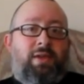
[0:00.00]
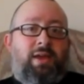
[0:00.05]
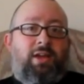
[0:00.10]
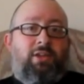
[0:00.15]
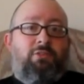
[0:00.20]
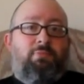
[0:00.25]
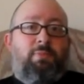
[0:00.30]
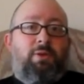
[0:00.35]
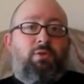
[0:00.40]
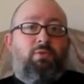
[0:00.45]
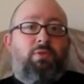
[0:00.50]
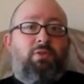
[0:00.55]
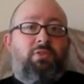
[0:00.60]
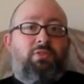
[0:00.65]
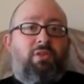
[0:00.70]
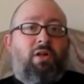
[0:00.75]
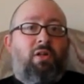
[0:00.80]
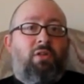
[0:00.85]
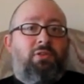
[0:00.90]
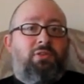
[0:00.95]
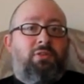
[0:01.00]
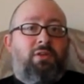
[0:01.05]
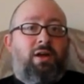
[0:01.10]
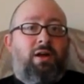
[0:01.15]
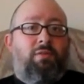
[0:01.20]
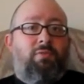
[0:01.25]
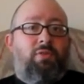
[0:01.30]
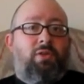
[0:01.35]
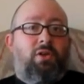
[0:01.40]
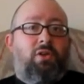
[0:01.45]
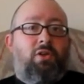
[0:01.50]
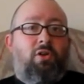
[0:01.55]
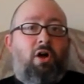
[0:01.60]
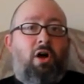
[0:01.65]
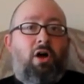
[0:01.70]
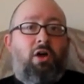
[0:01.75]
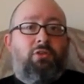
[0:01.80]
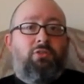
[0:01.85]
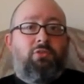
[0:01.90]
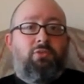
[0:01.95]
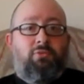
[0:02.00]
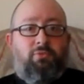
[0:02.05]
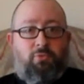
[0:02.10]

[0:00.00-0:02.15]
has been a result of the causal